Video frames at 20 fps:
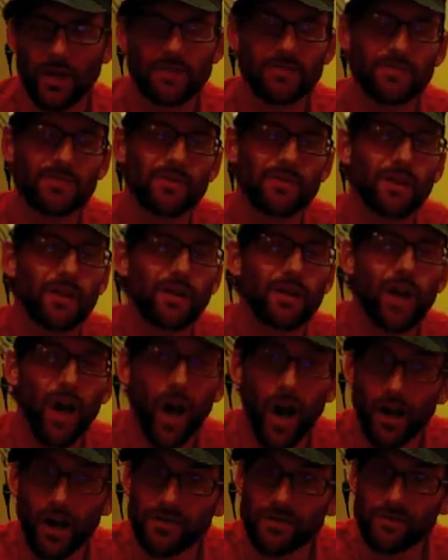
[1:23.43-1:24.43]
that's
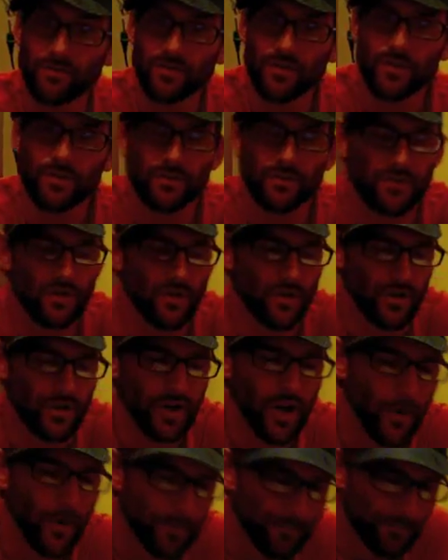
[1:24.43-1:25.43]
awesome too. So here
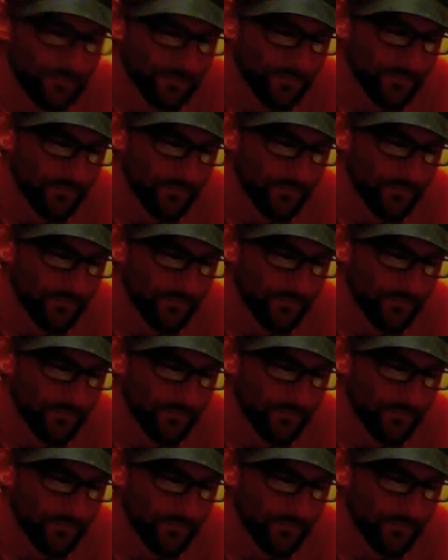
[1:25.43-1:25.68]
you go.